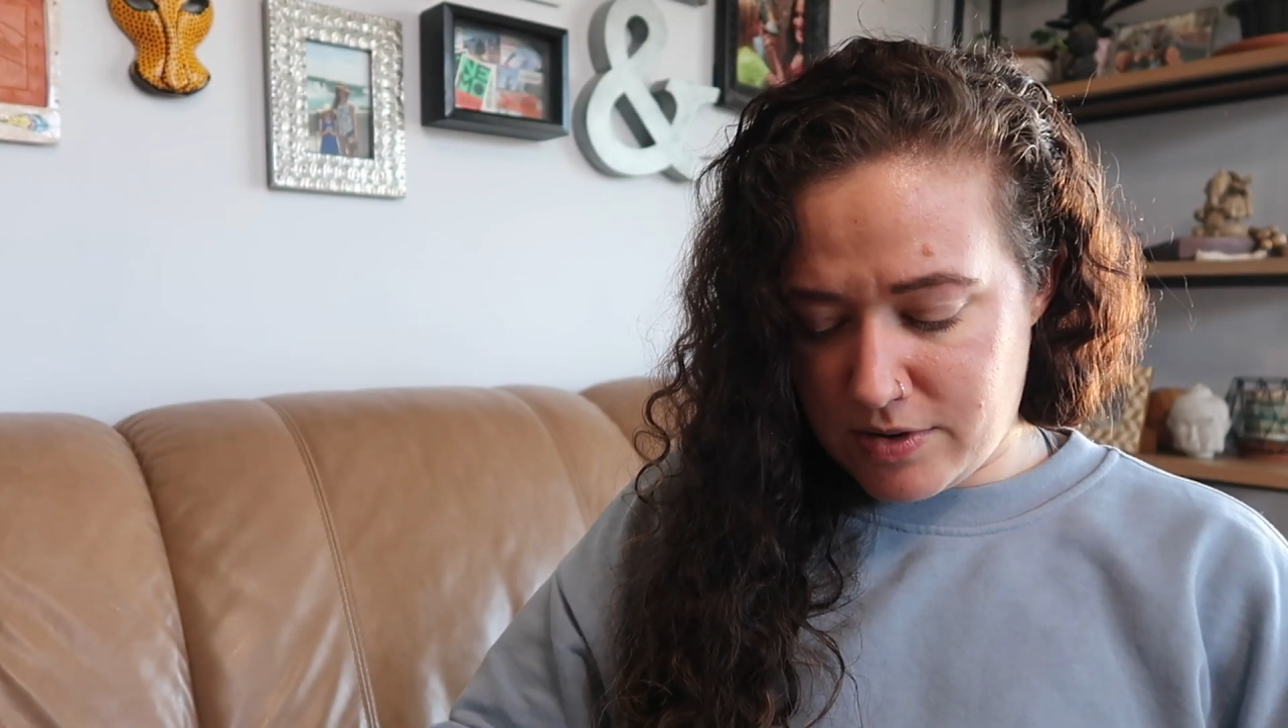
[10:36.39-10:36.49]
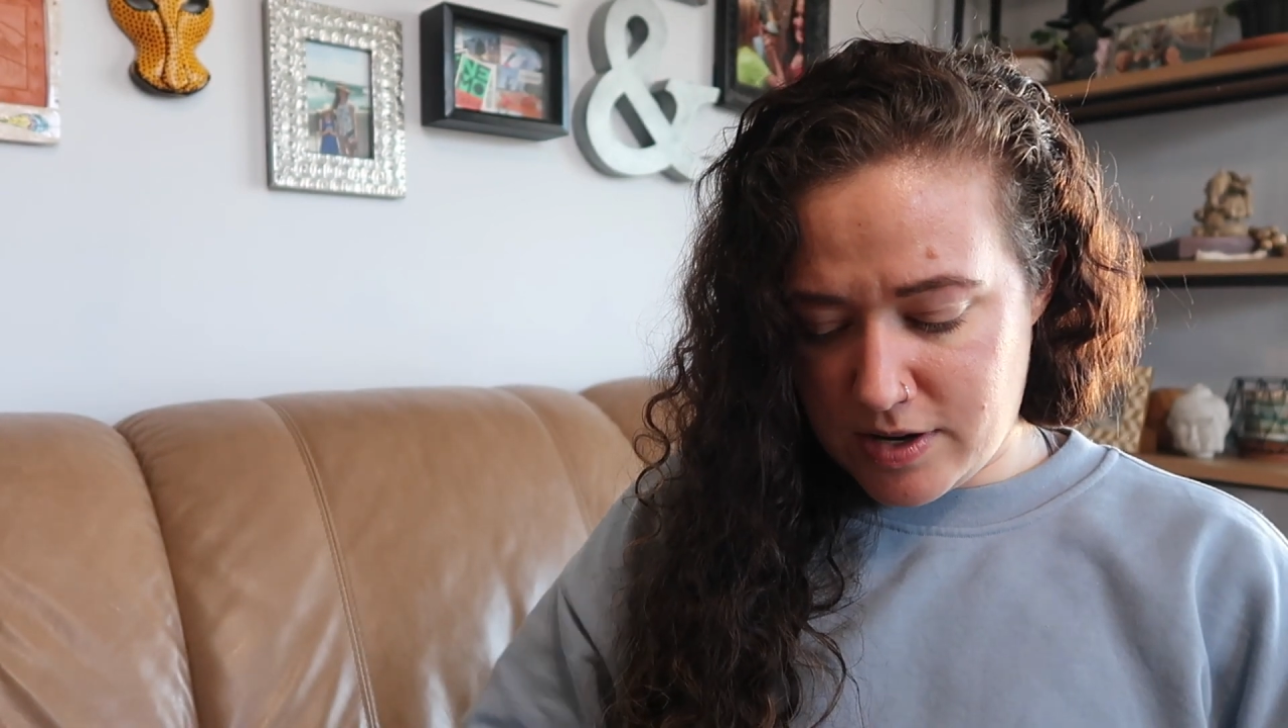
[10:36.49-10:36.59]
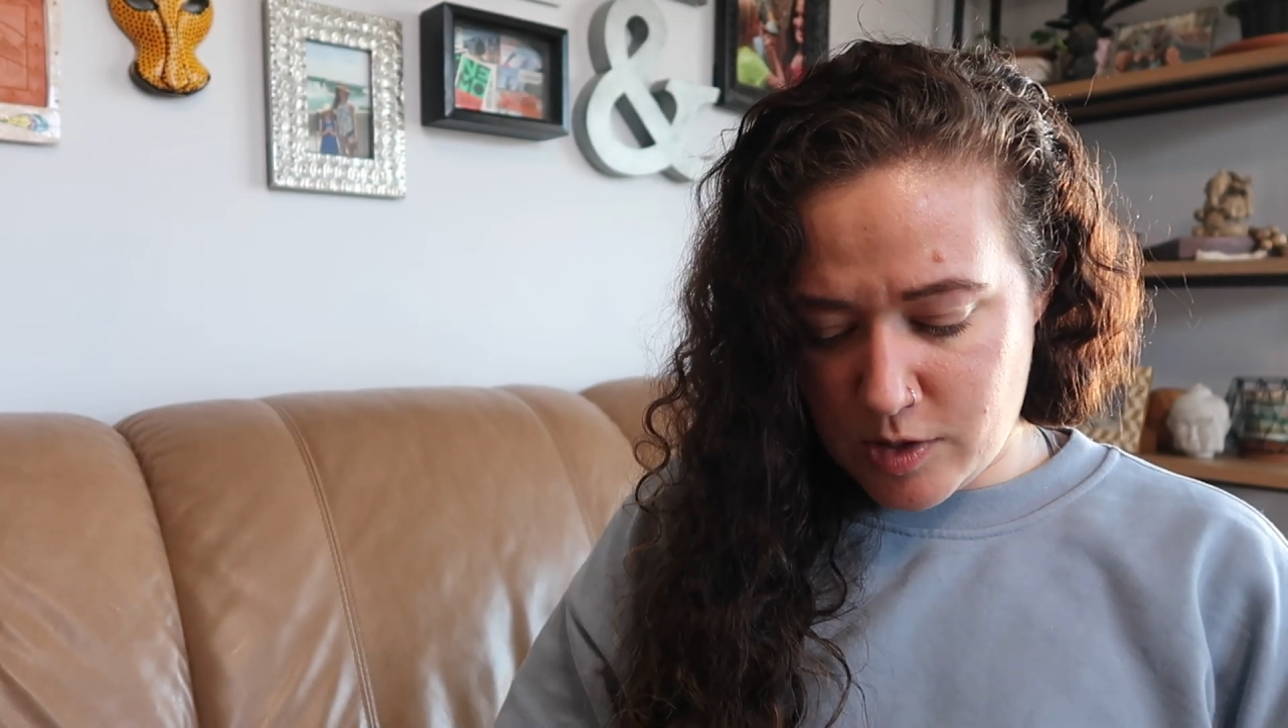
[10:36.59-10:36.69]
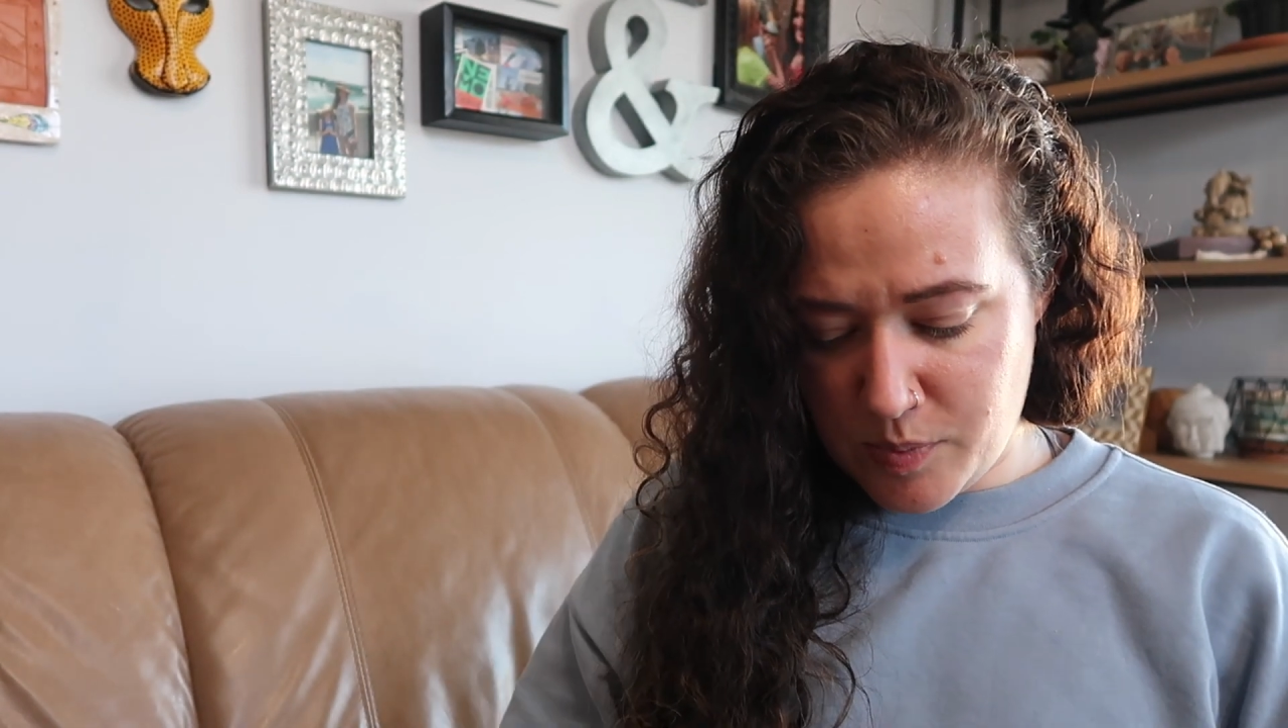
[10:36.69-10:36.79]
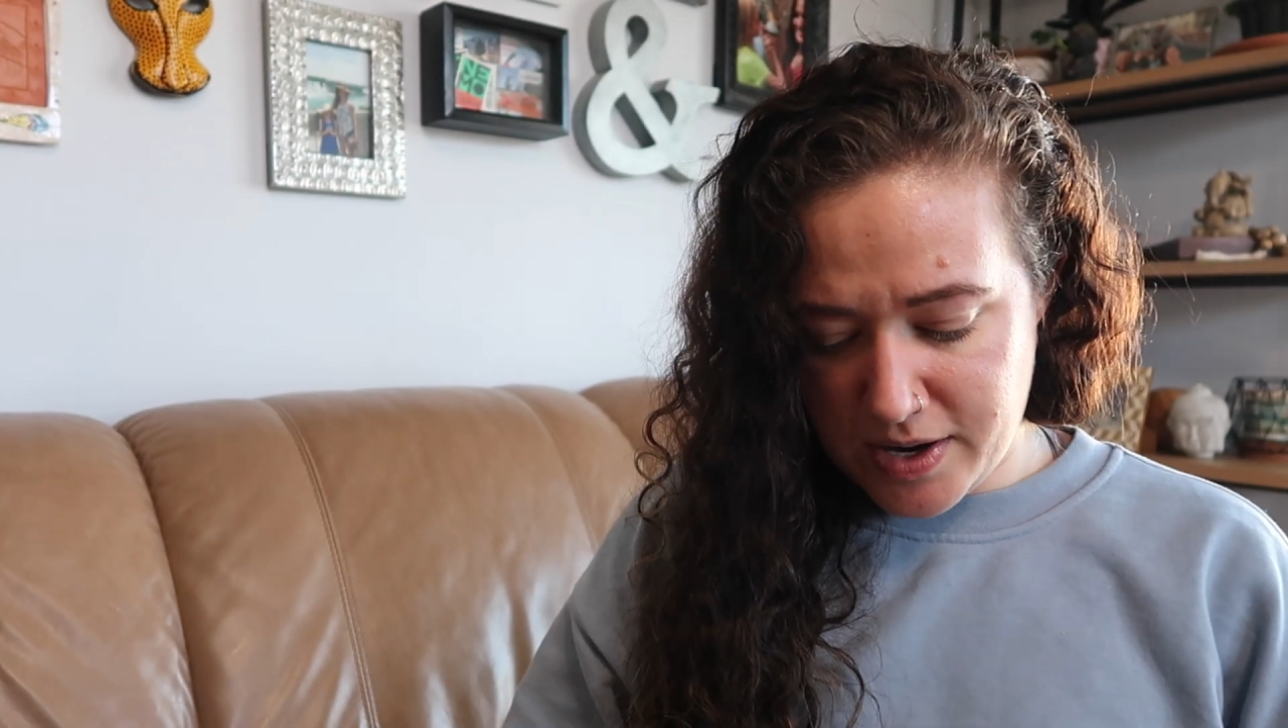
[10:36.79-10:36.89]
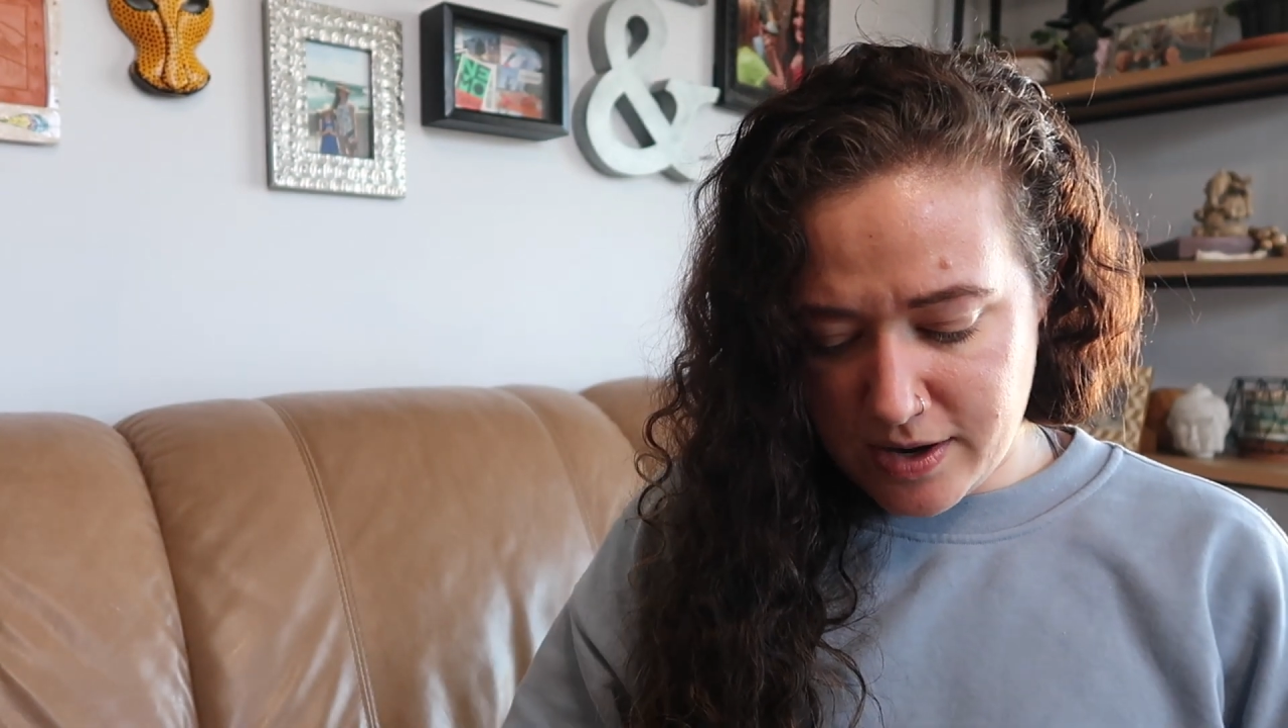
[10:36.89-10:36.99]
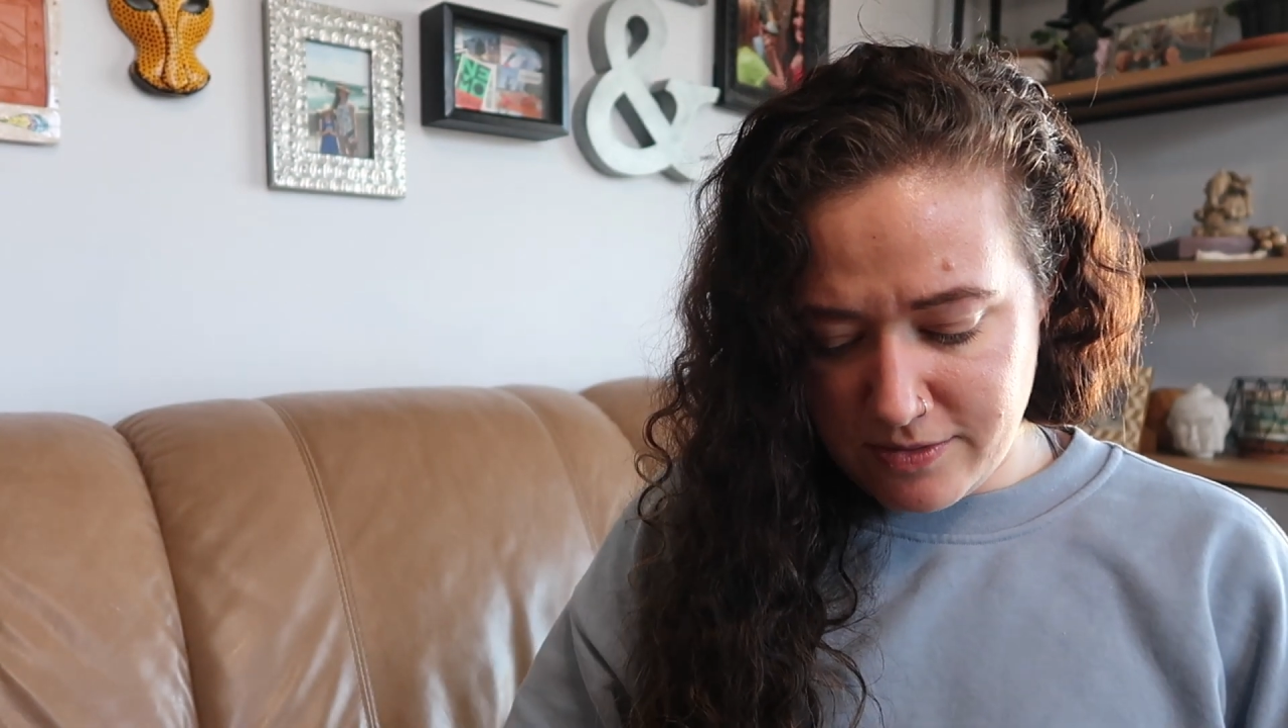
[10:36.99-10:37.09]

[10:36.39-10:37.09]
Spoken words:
another pair